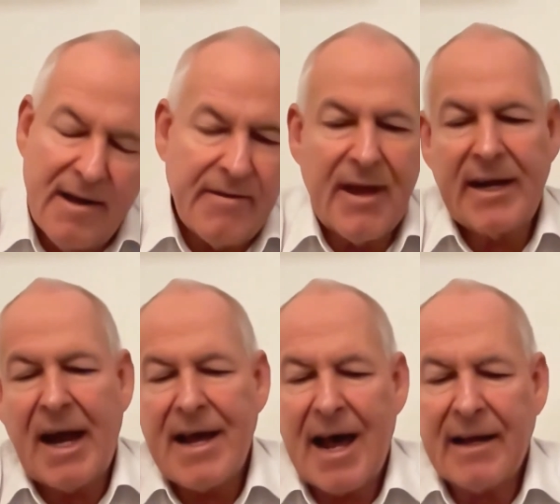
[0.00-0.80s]
that
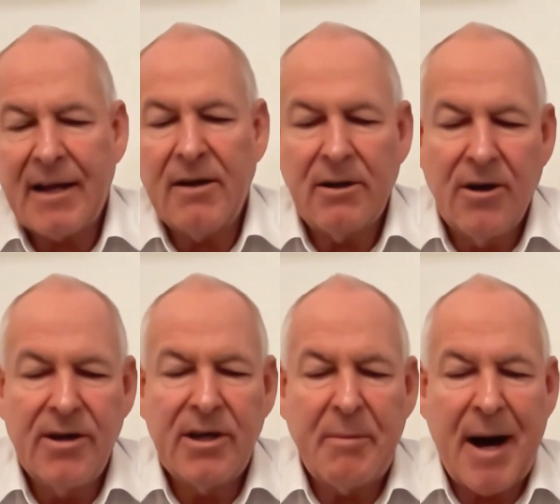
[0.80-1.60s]
I had
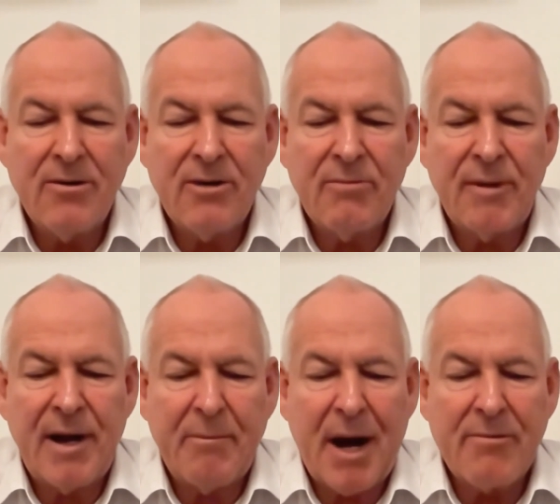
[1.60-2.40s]
learned about uh,
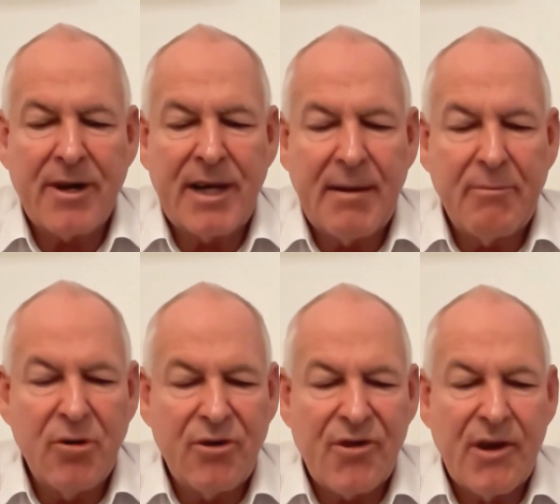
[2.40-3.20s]
by reading
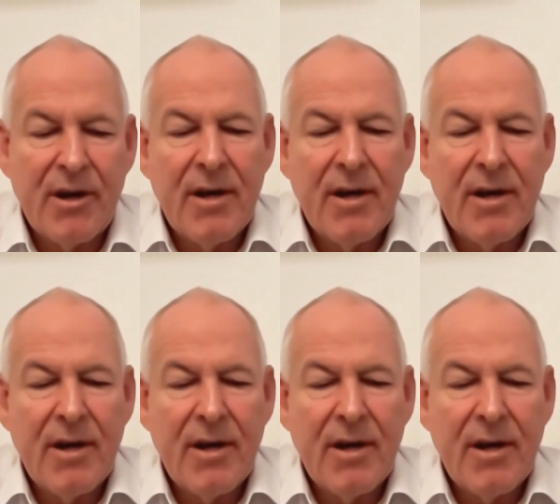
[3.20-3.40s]
books